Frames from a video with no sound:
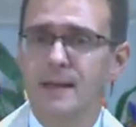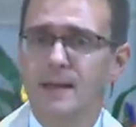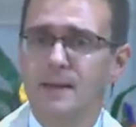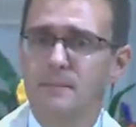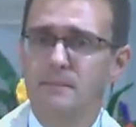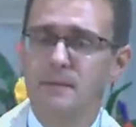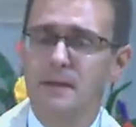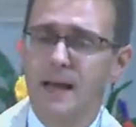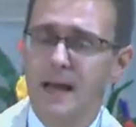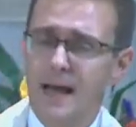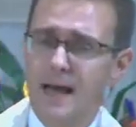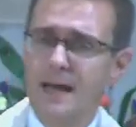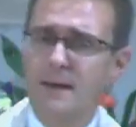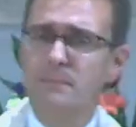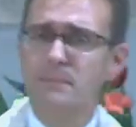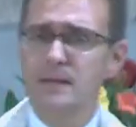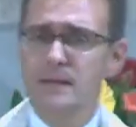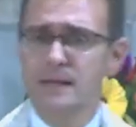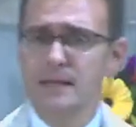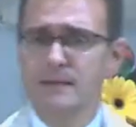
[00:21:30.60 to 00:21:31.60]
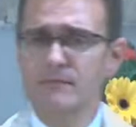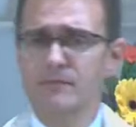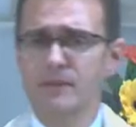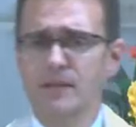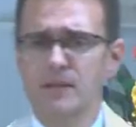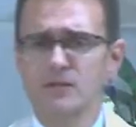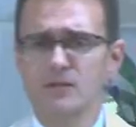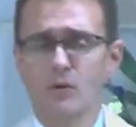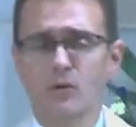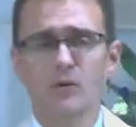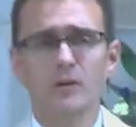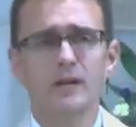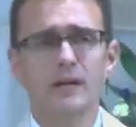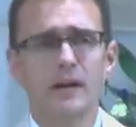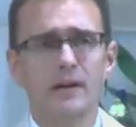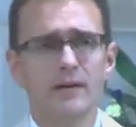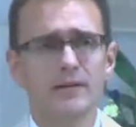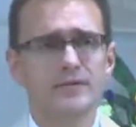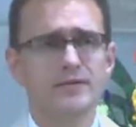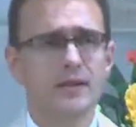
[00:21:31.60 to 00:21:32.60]
But I believe that as
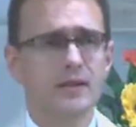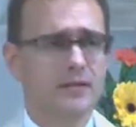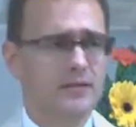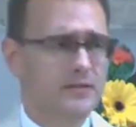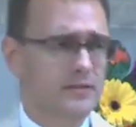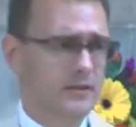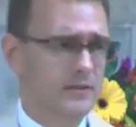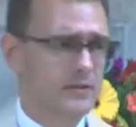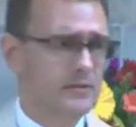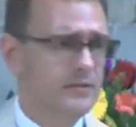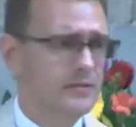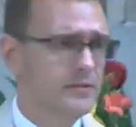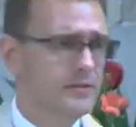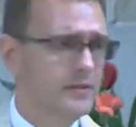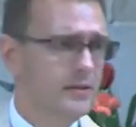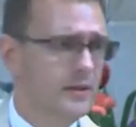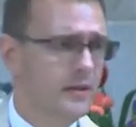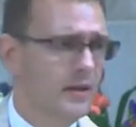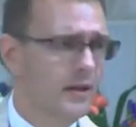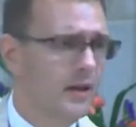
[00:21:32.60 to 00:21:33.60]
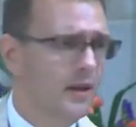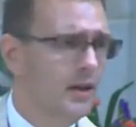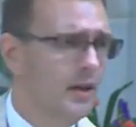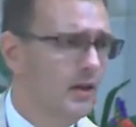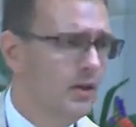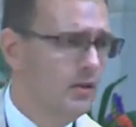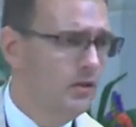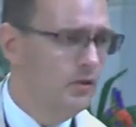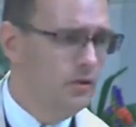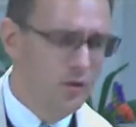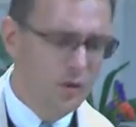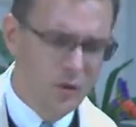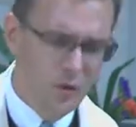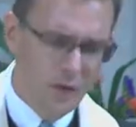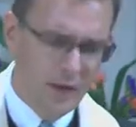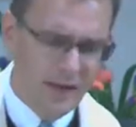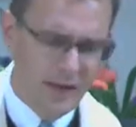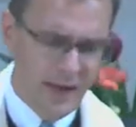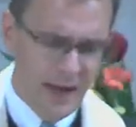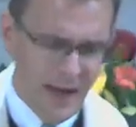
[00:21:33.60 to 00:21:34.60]
ordinary citizens, you
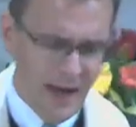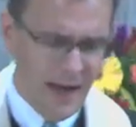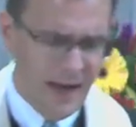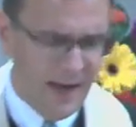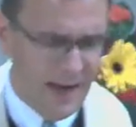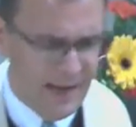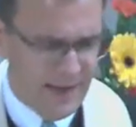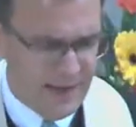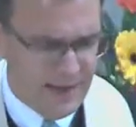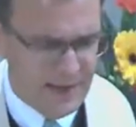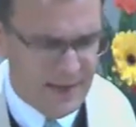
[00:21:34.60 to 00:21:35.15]
and I